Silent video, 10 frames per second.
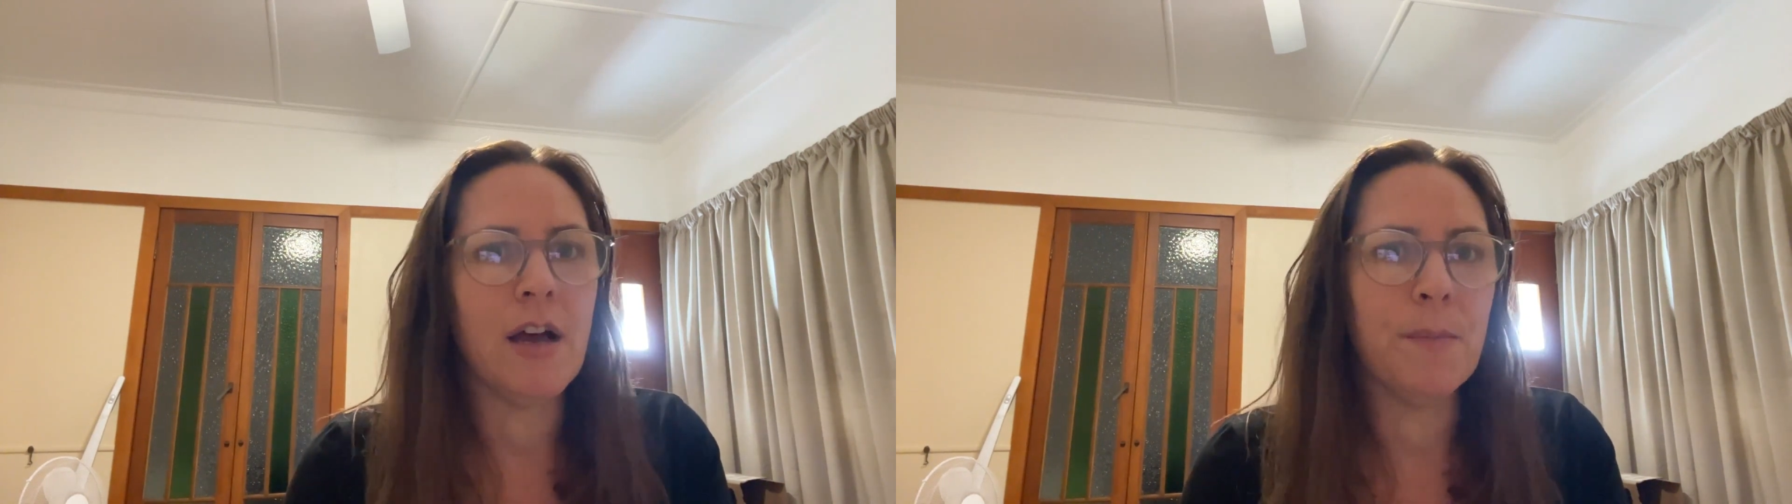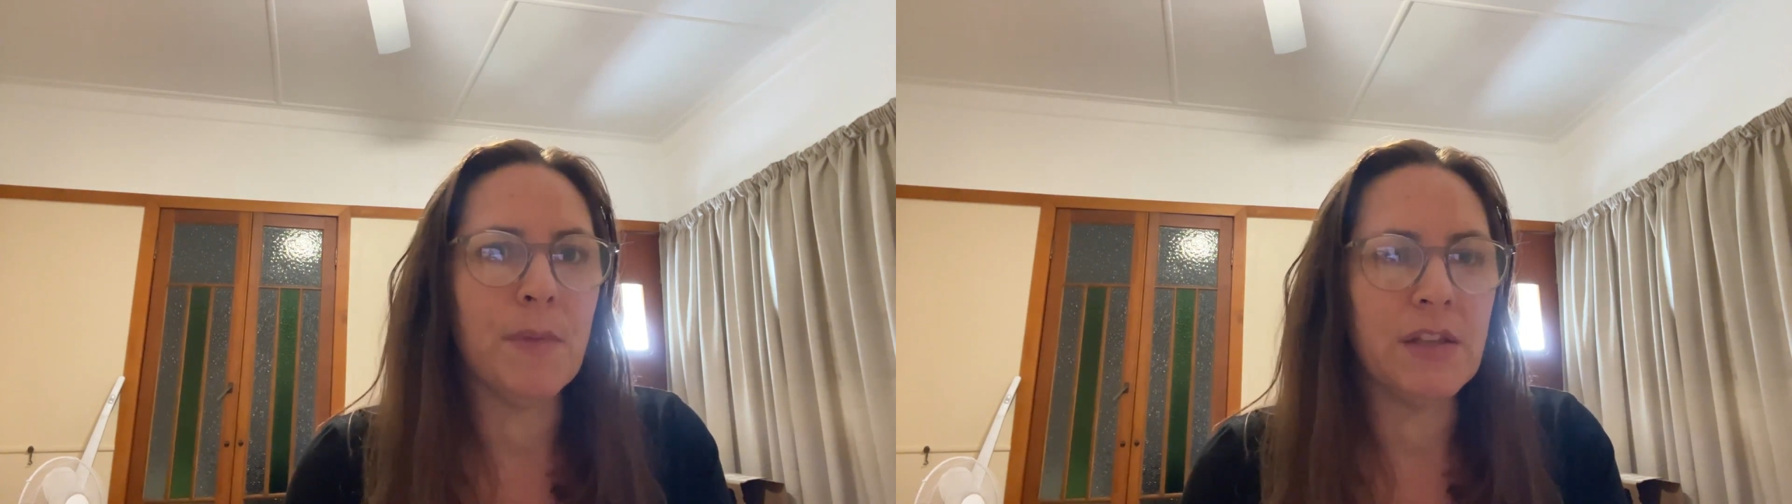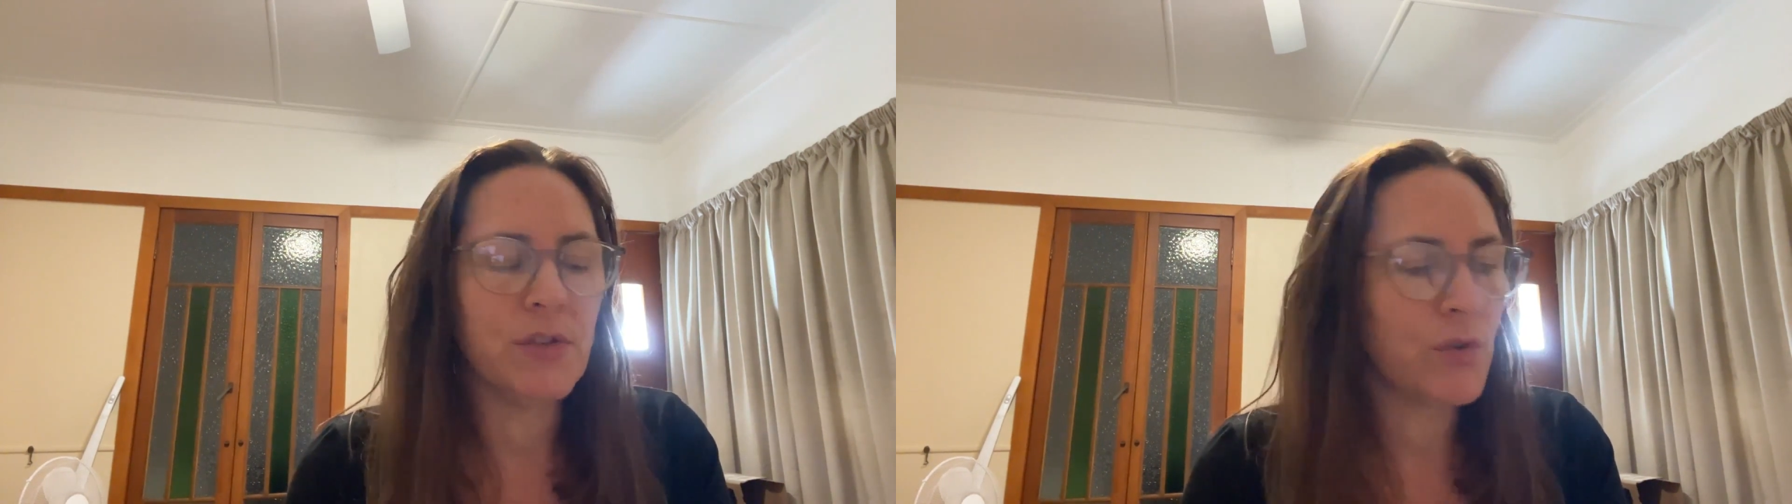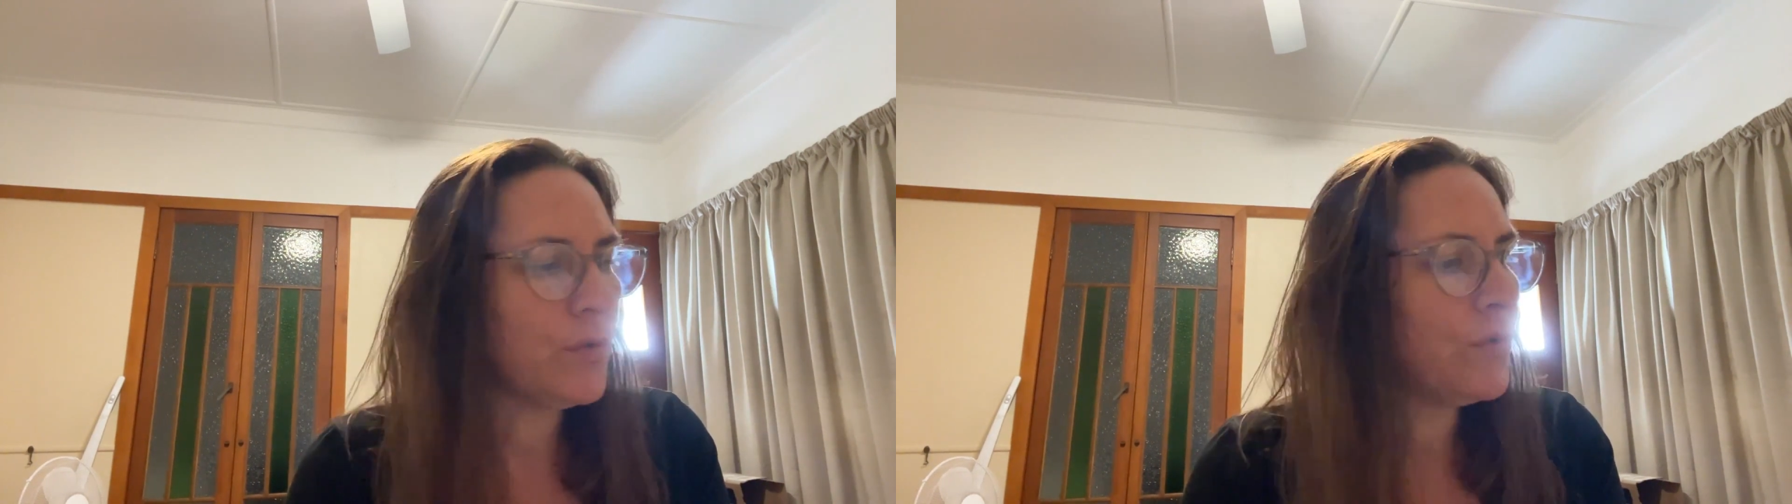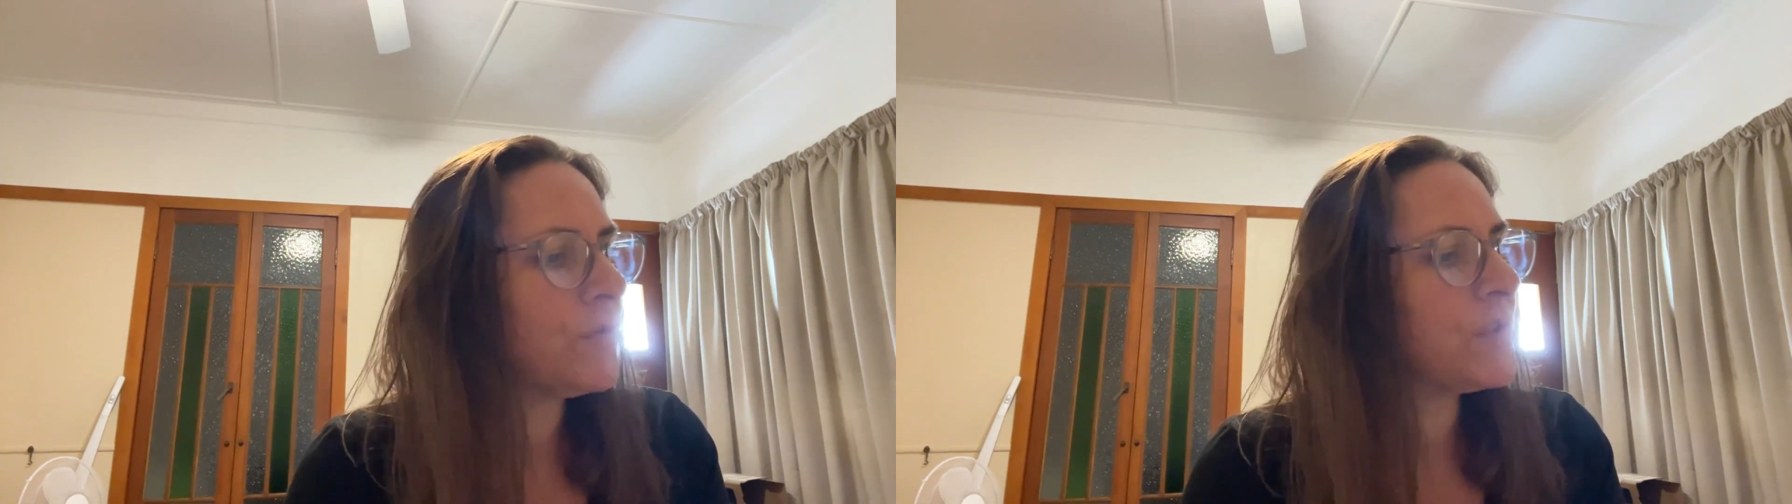and
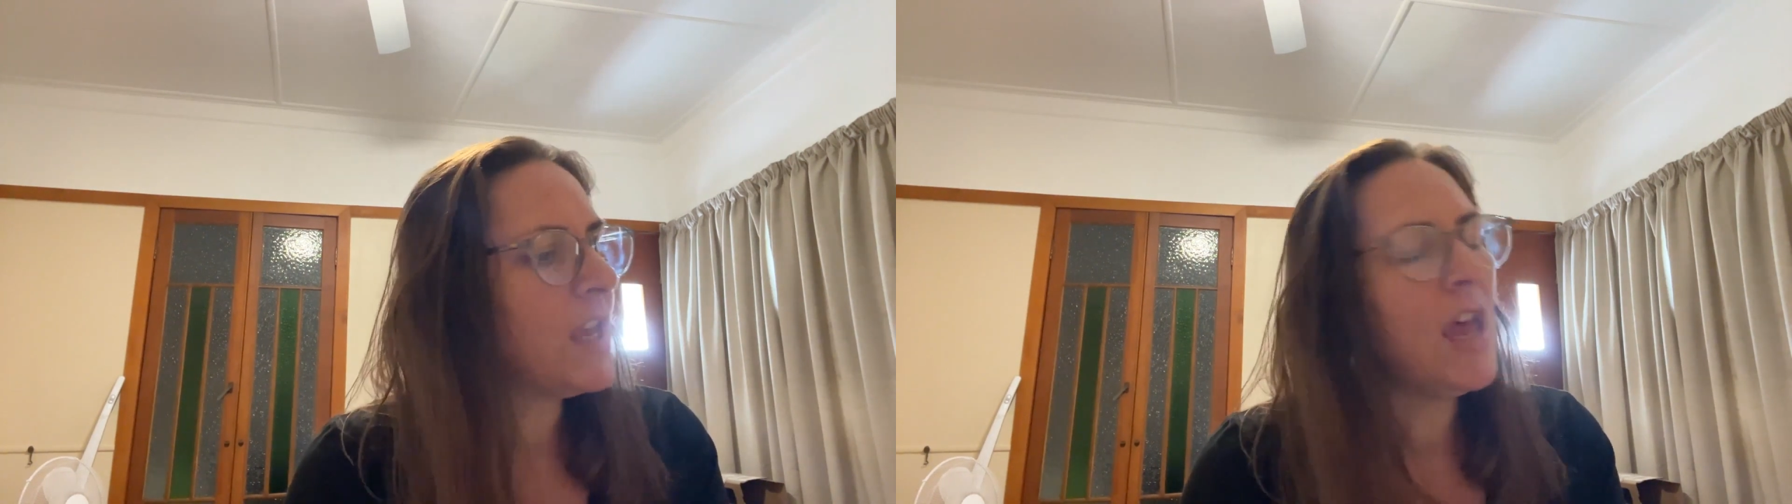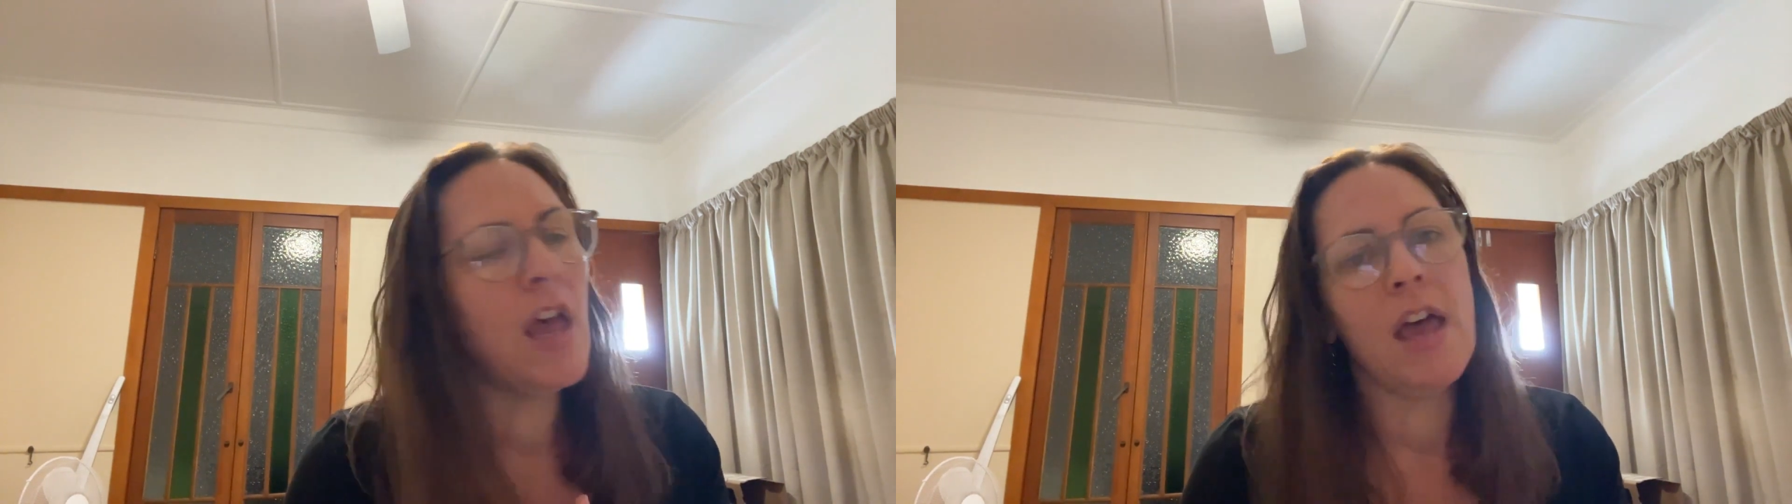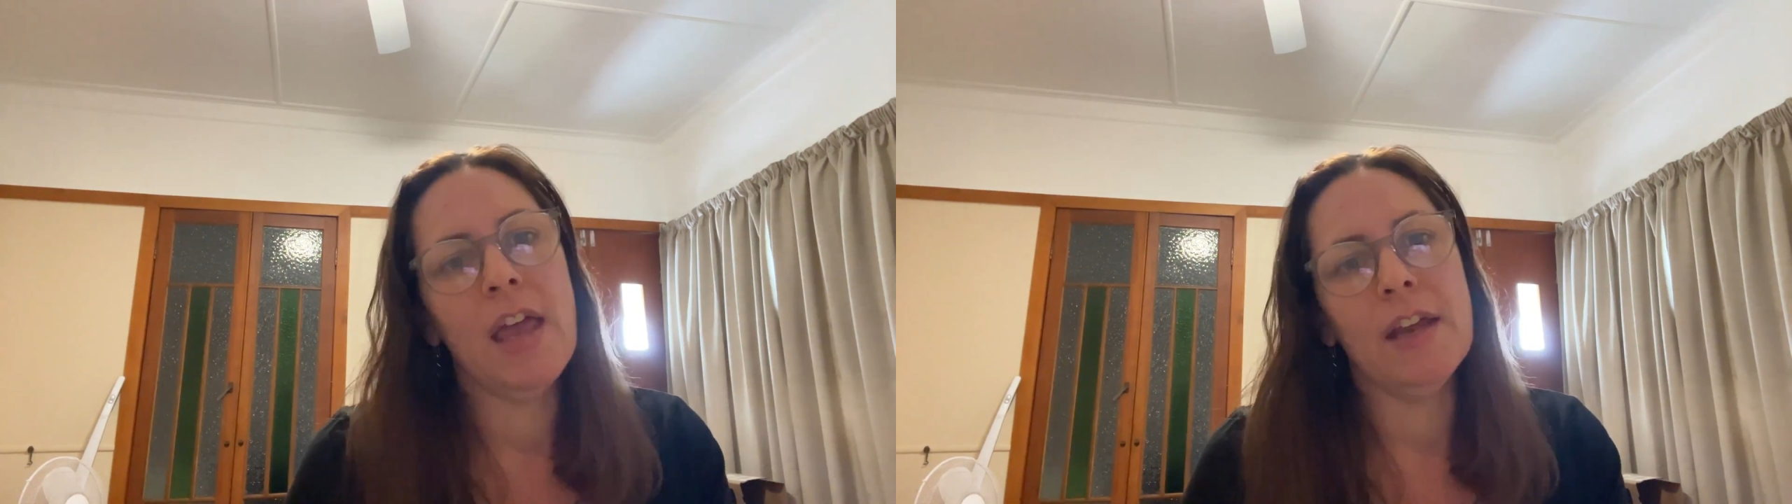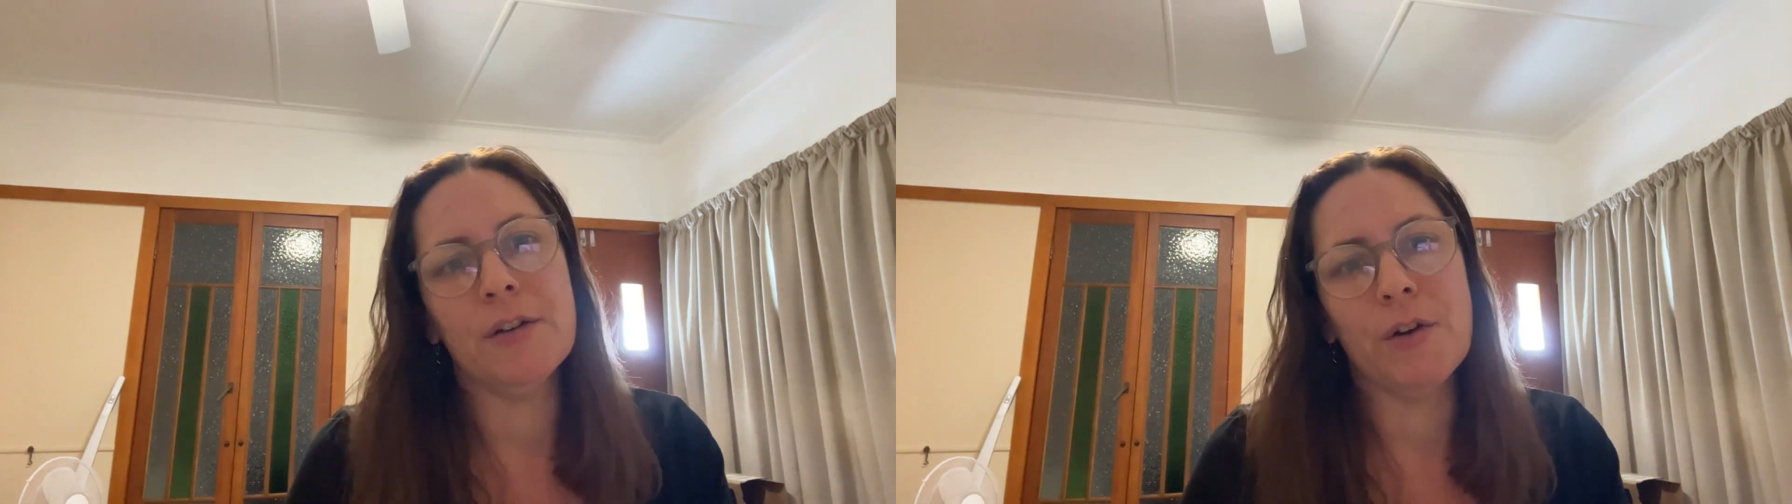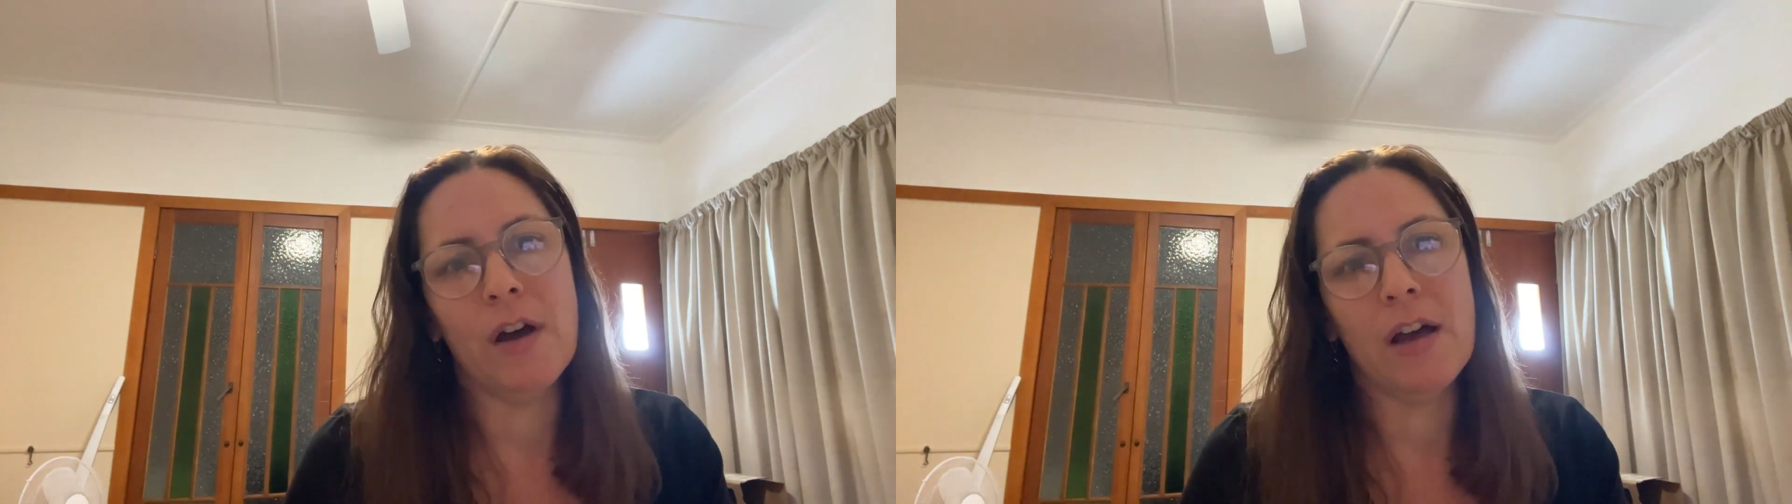schools,
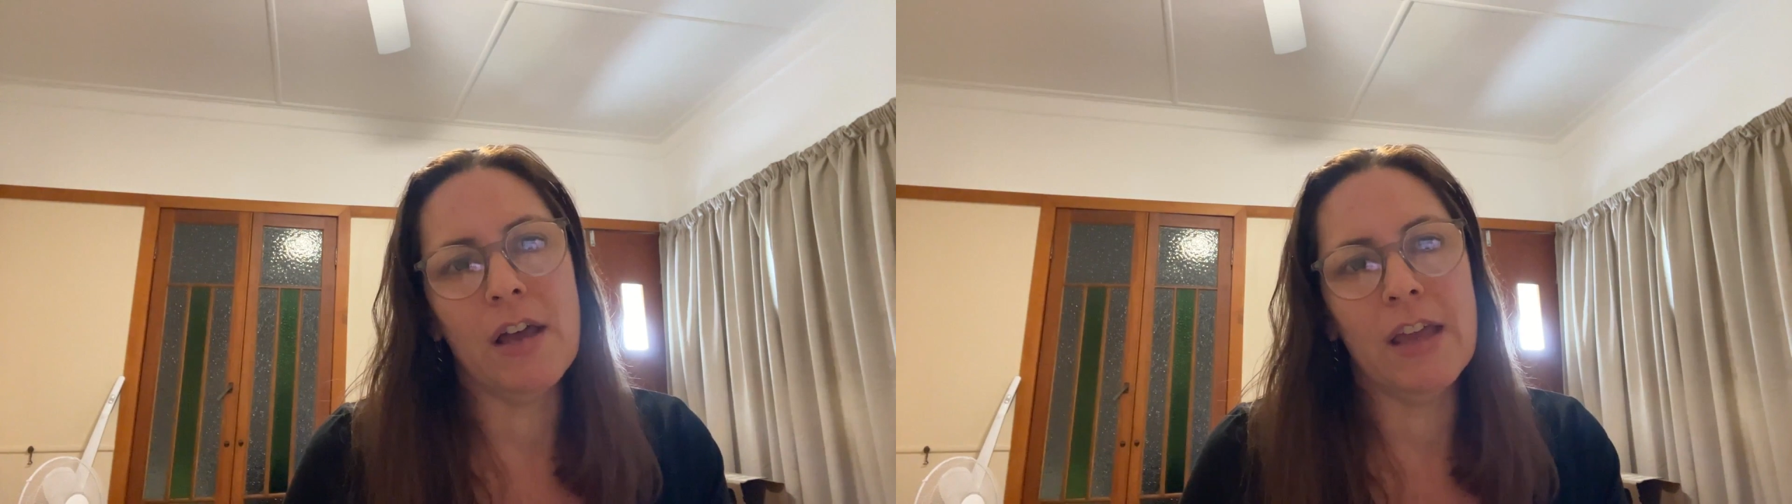and